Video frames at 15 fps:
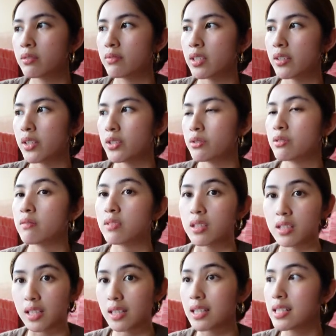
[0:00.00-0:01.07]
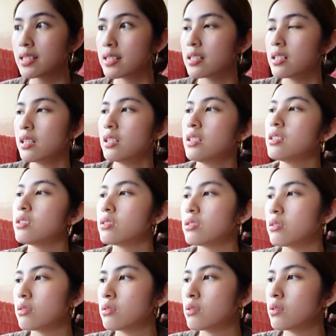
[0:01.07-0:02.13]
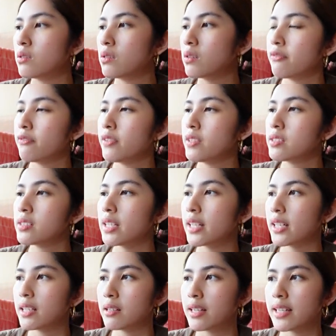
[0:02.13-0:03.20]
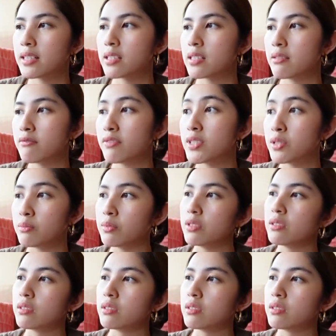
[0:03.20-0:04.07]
variation of the thickness, so feels like it gets invisible,